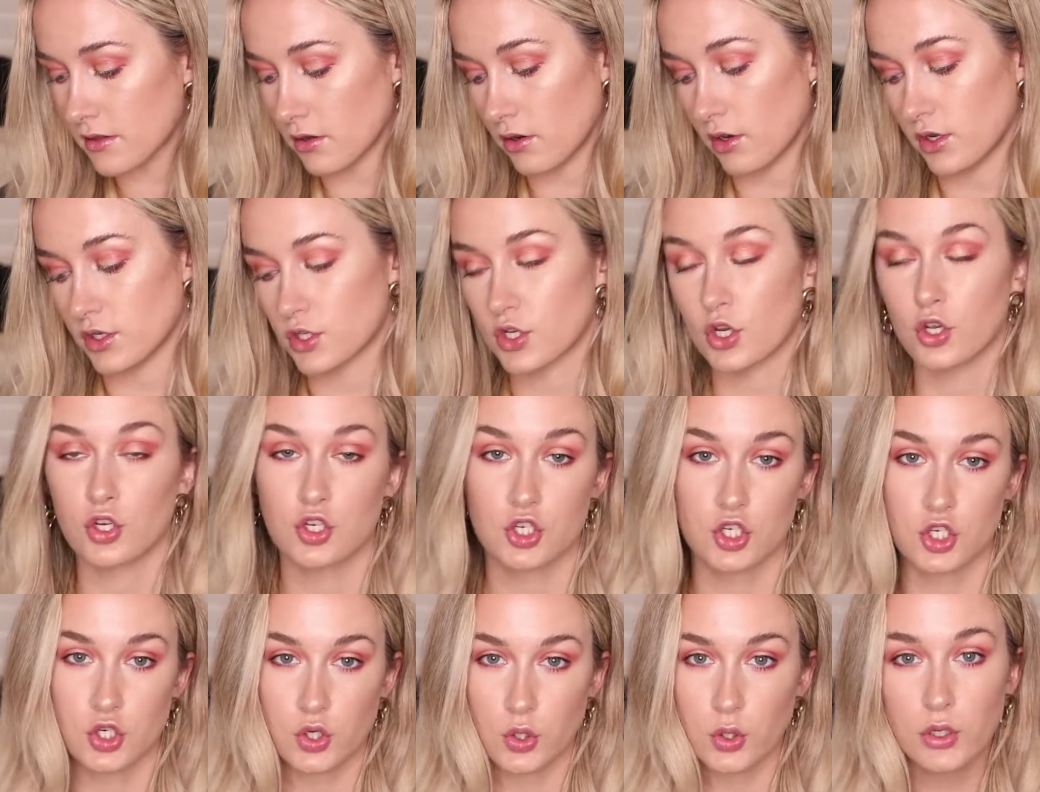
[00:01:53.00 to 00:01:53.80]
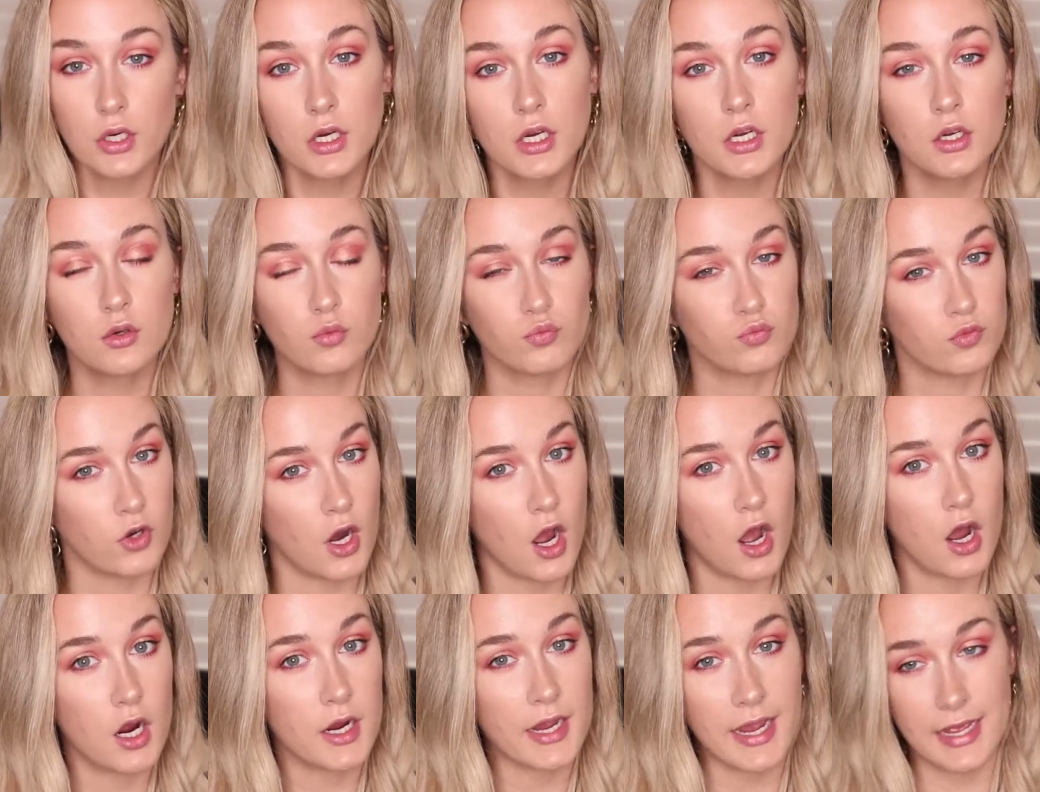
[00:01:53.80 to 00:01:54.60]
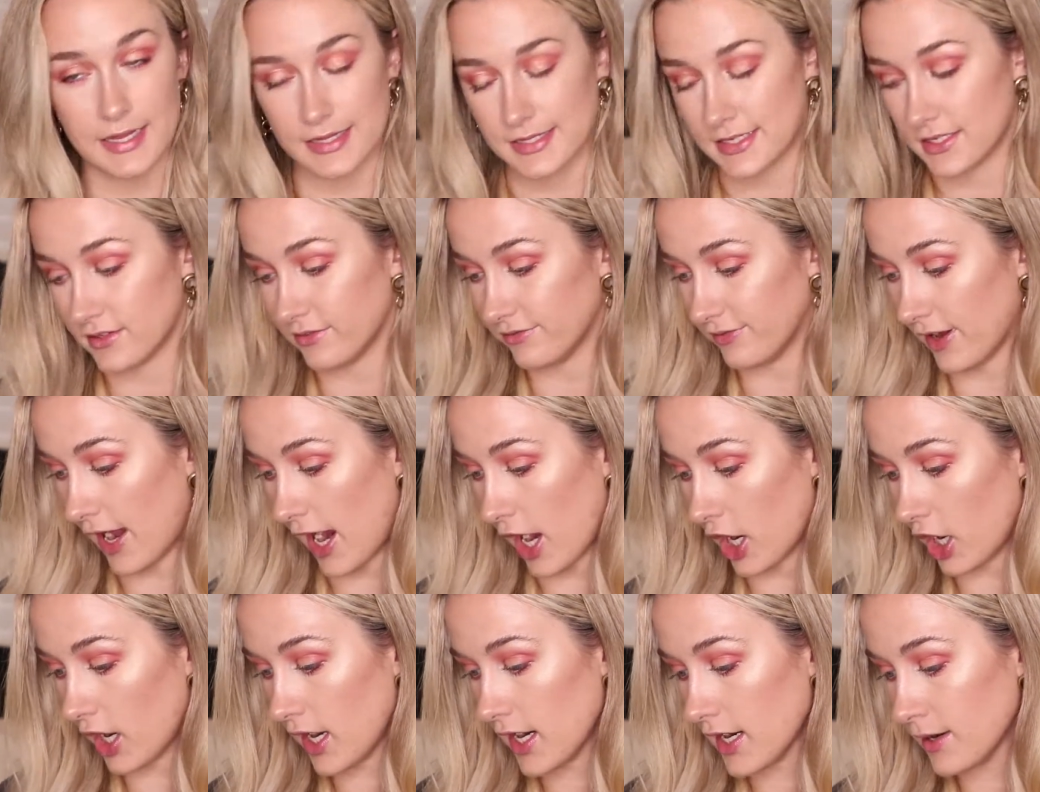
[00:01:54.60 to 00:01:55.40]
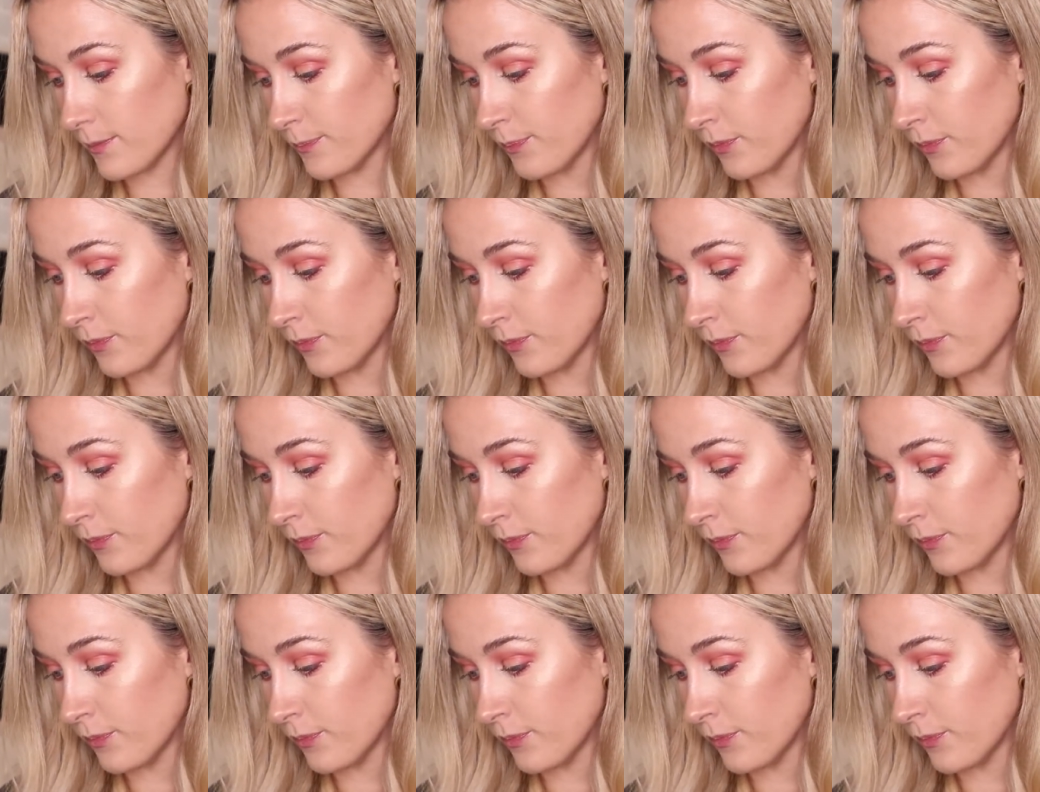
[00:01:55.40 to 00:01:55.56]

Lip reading: There is couture, rock and safari.